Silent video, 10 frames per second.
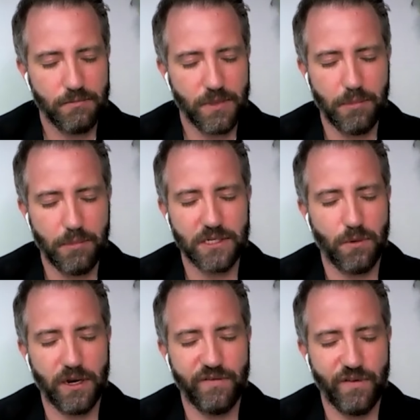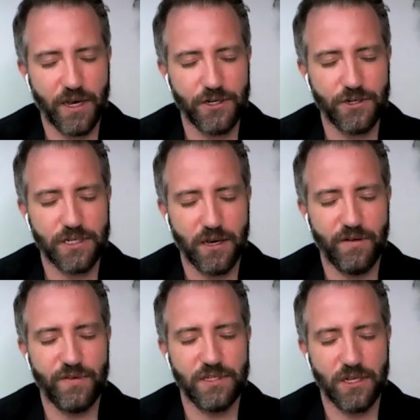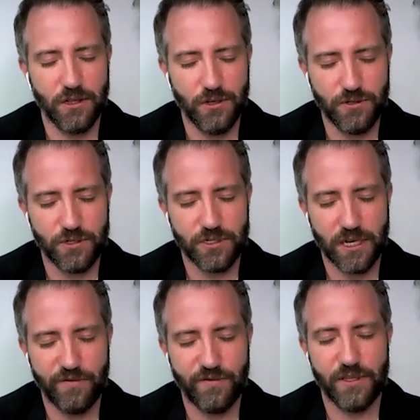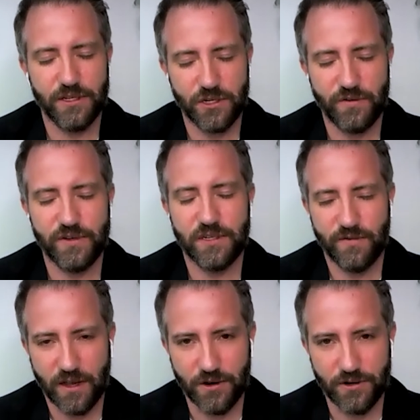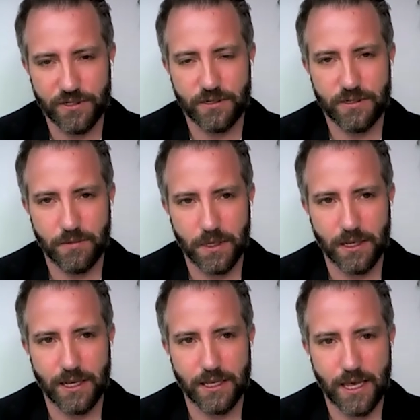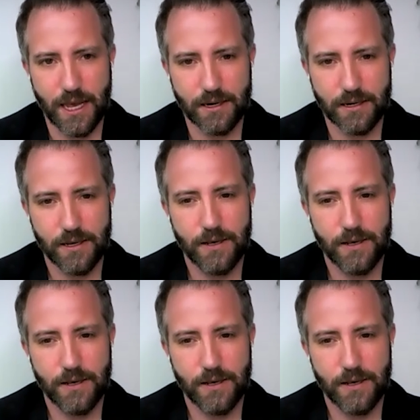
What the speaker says: The best way to find yourself is to lose yourself in the service of others, something like that.